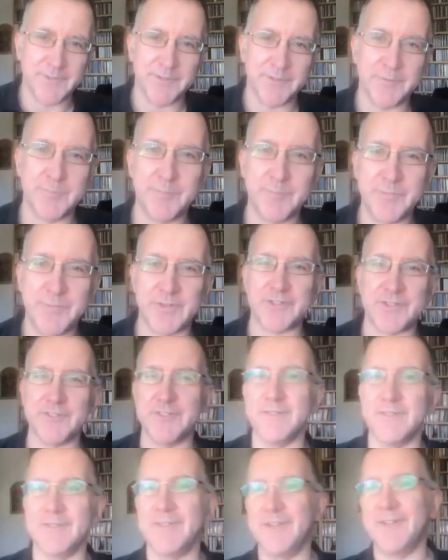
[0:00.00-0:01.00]
the
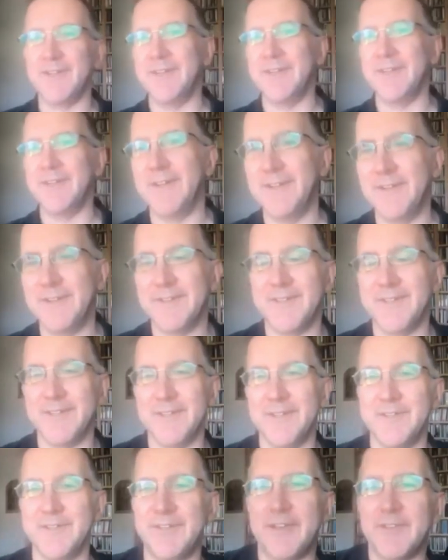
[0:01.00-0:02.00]
section
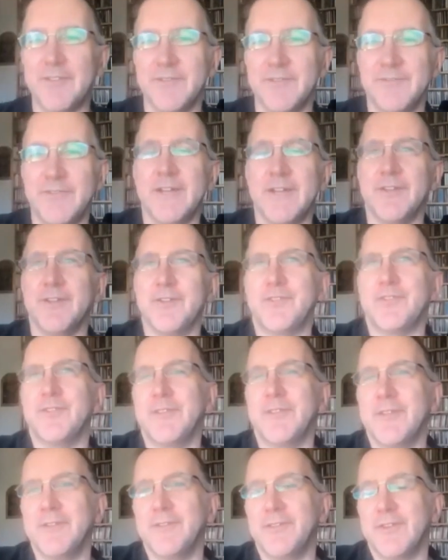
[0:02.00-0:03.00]
on death in Venice,
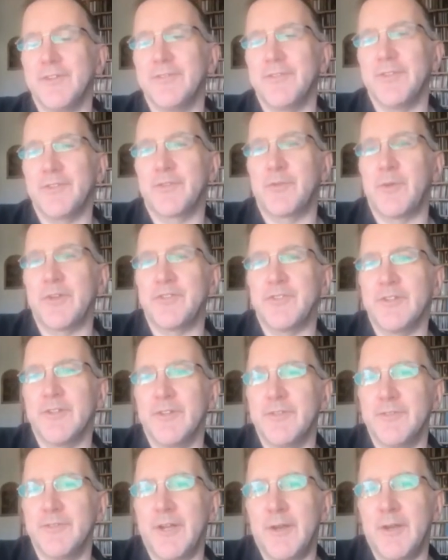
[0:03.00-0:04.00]
and sort of this question
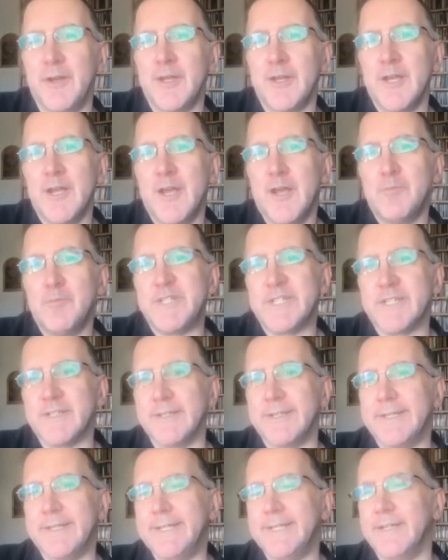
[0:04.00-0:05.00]
of
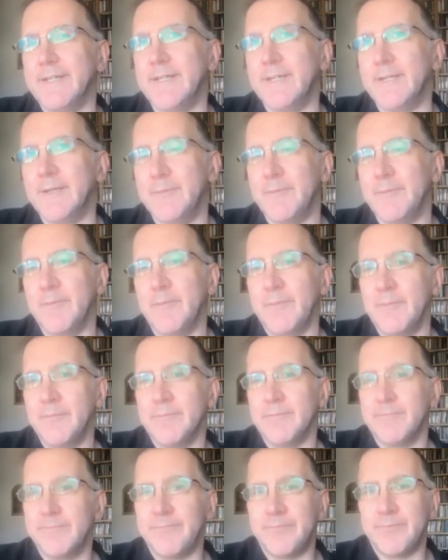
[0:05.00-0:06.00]
particularly
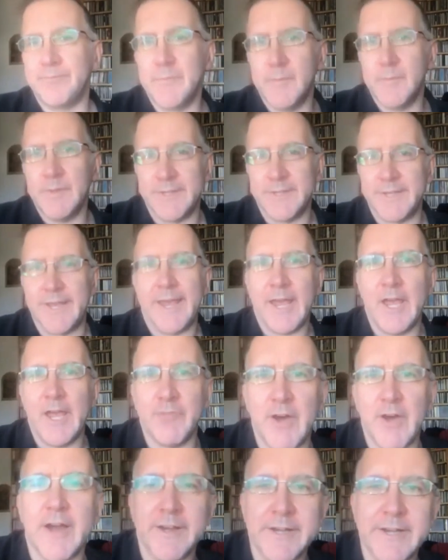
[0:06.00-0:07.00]
gay
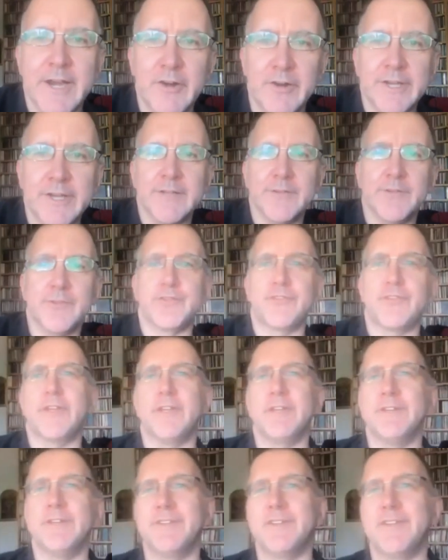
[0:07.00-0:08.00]
Wagnerians
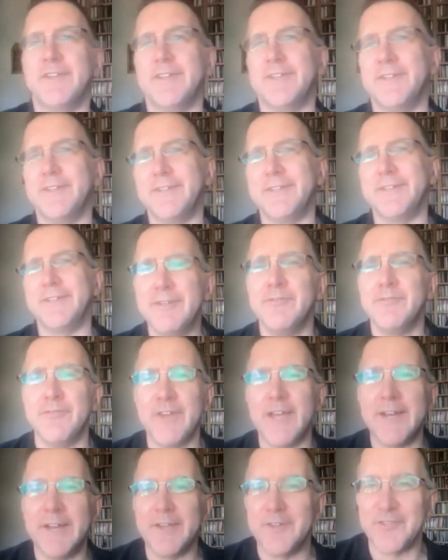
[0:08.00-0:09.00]
and in
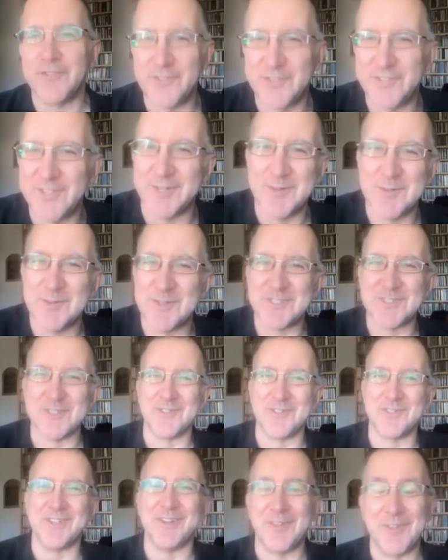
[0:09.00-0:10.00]
Venice, which
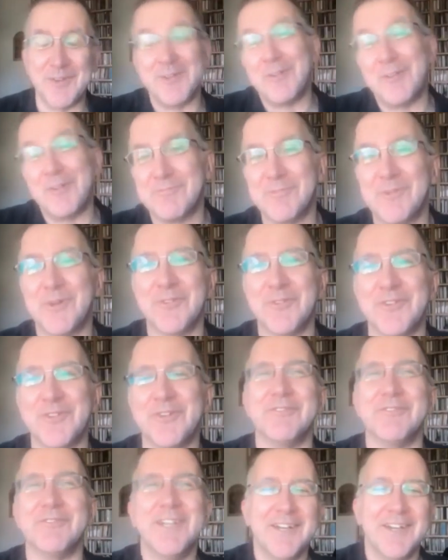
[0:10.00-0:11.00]
is, there were
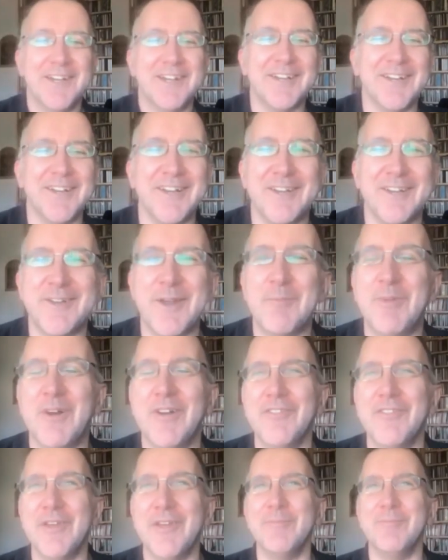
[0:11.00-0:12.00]
sort of a number
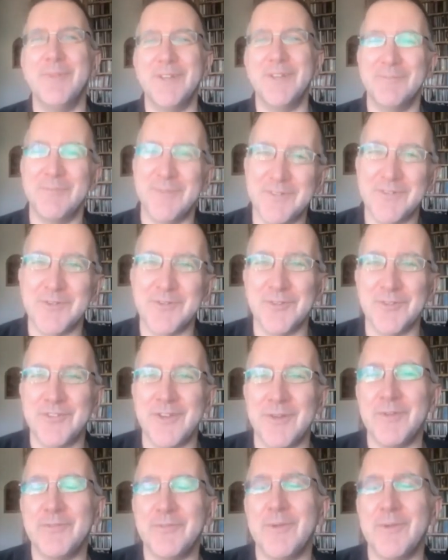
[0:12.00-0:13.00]
of them, but of course
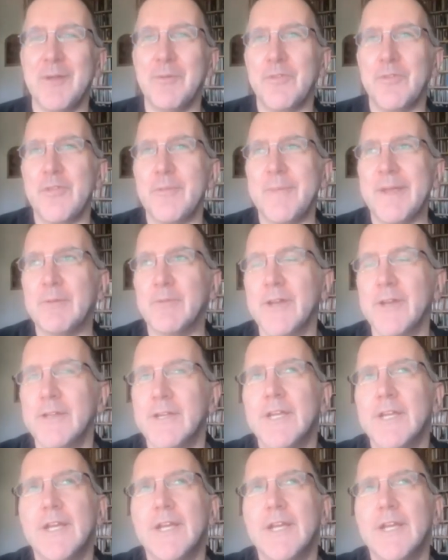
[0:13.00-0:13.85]
Thomas Mann was the main one.